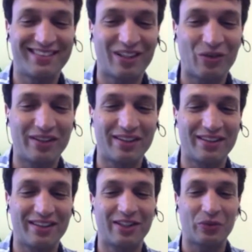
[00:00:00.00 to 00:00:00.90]
They want
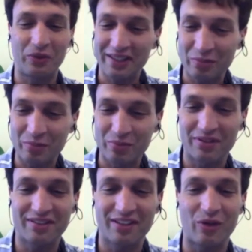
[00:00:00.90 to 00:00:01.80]
it crisp,
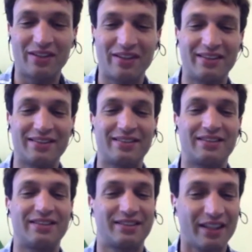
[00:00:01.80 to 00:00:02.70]
they want it
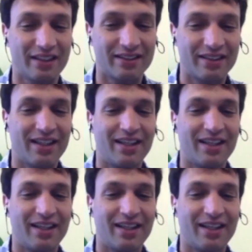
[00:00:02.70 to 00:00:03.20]
succinct,